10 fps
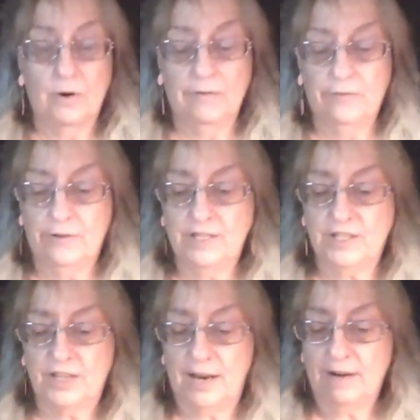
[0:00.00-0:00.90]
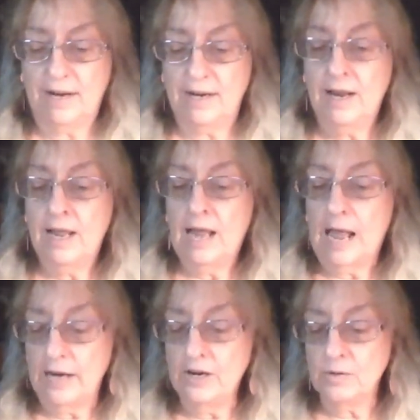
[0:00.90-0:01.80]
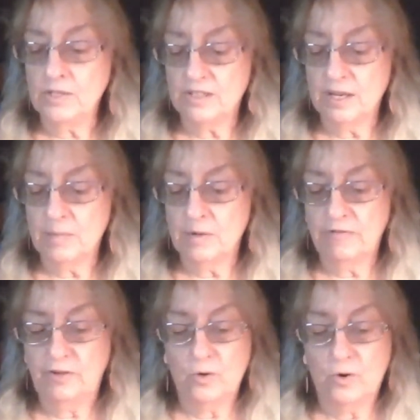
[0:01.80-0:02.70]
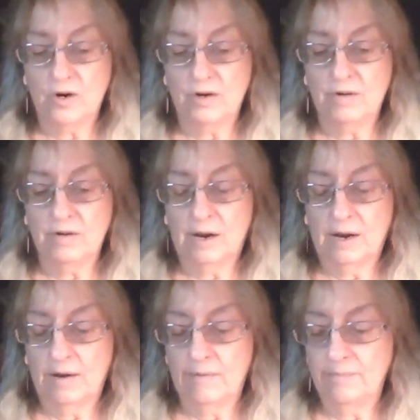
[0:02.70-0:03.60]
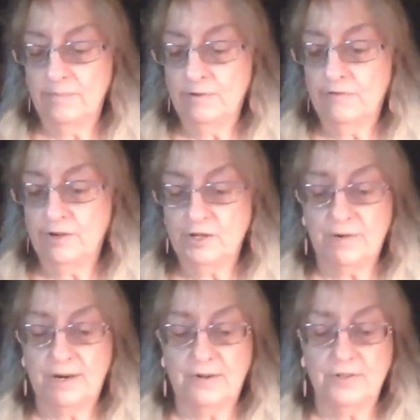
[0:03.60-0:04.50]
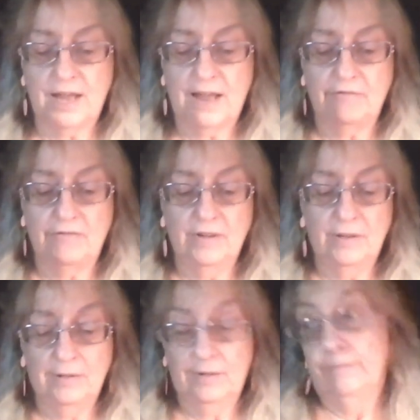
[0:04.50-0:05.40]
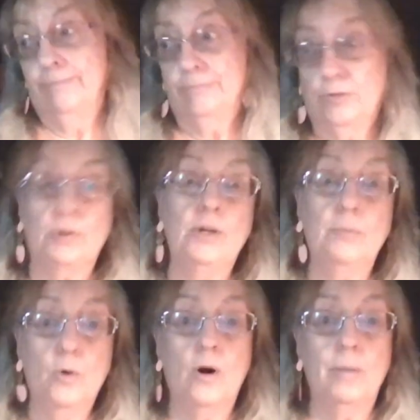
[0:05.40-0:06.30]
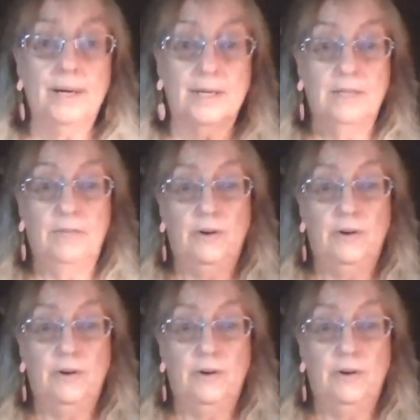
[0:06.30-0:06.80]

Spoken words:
one for each side, right? I know some of your refrigerators have 3 or more, because